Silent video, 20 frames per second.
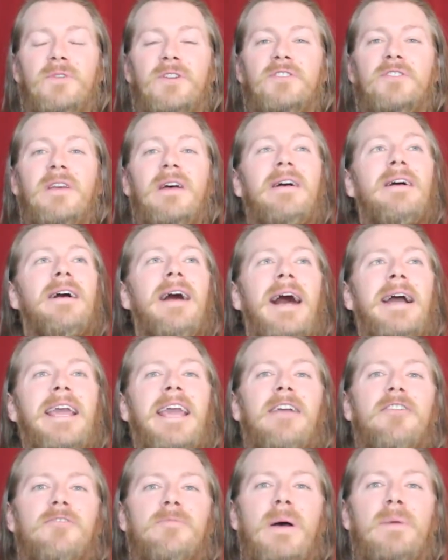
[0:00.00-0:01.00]
which I
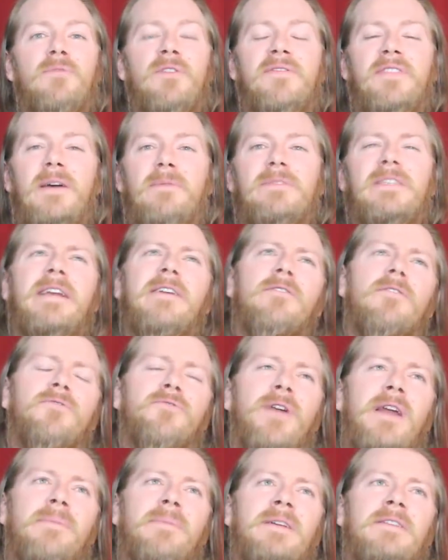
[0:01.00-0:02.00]
can't remember if that was Harold
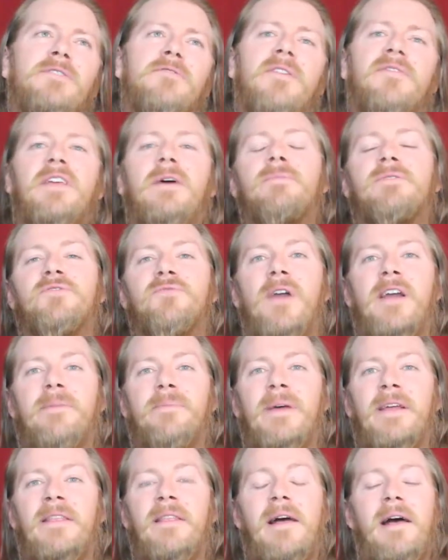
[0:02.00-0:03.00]
Ramis or if that was
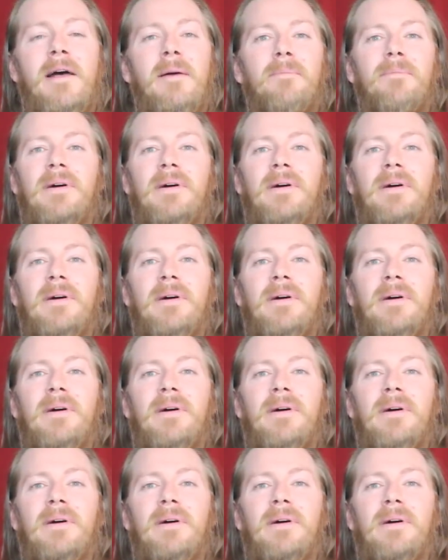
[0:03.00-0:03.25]
Reitman,